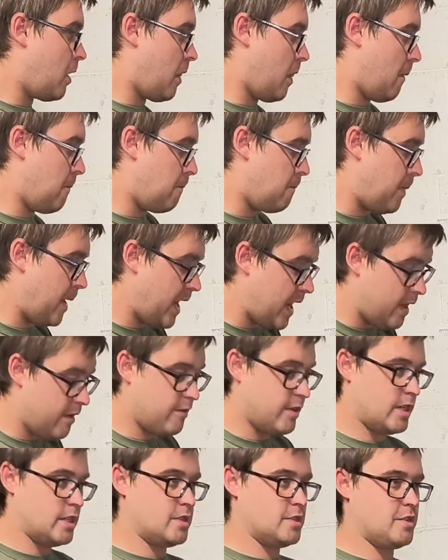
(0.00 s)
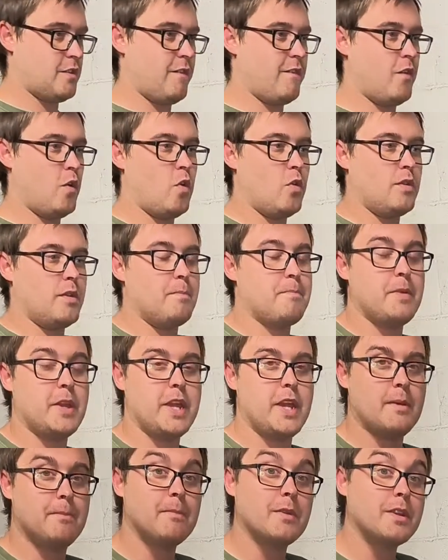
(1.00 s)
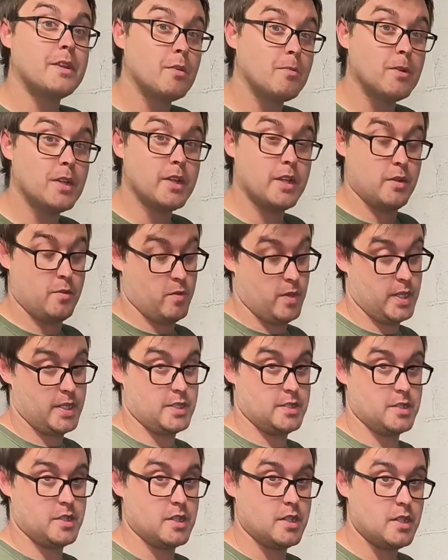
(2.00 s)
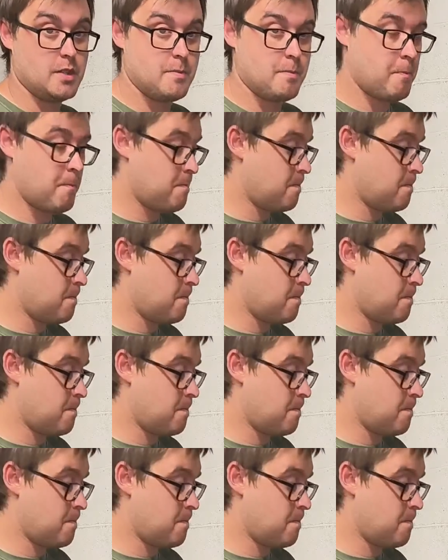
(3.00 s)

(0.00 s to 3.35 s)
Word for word: the bearings for the BMW engine